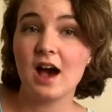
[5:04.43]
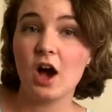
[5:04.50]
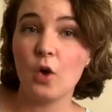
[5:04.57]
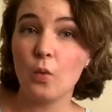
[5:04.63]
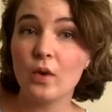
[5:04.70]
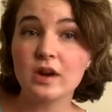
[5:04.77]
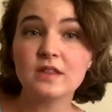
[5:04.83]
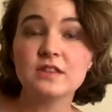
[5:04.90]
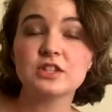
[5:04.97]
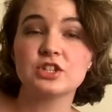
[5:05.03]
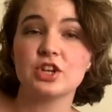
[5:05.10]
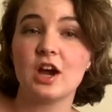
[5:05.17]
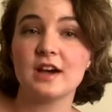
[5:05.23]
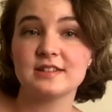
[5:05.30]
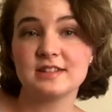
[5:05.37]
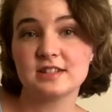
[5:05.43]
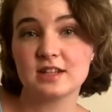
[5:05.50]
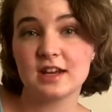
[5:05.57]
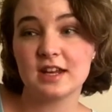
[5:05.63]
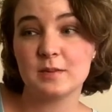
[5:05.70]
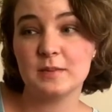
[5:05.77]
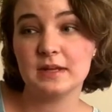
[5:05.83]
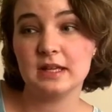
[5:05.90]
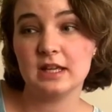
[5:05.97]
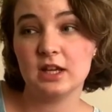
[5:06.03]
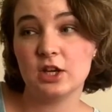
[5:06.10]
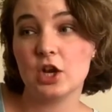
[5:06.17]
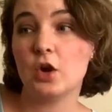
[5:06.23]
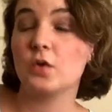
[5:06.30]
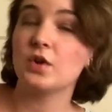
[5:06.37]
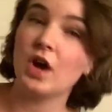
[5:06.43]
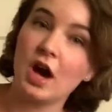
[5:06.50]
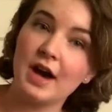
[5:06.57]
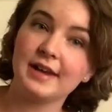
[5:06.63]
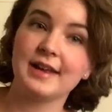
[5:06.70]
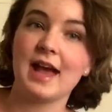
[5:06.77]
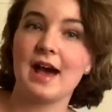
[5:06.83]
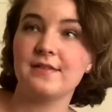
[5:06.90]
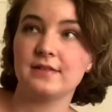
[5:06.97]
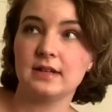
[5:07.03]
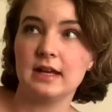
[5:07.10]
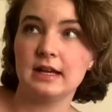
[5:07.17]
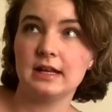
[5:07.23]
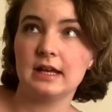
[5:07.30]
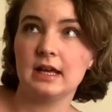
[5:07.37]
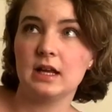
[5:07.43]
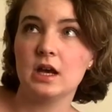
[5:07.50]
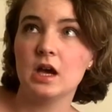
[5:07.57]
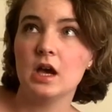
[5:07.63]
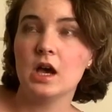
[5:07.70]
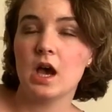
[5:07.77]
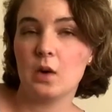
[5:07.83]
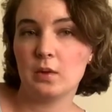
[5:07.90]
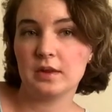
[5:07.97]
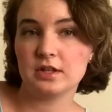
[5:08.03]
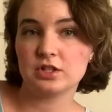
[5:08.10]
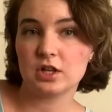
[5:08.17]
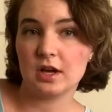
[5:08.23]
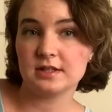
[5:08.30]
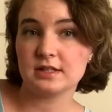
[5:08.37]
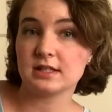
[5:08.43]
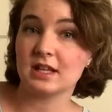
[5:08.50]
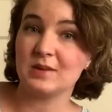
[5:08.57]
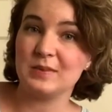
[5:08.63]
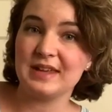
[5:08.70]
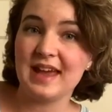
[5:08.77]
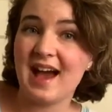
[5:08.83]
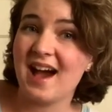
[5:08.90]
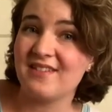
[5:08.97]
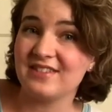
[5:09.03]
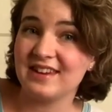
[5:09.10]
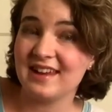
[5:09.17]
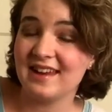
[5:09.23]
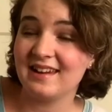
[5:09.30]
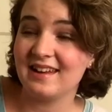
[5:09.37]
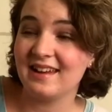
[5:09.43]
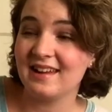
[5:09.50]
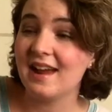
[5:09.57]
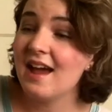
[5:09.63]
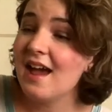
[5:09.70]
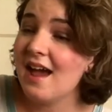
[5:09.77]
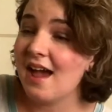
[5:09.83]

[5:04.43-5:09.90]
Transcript: One of the shots is going to be, you know, non-caffeinated, and one of the shots is going to be caffeinated,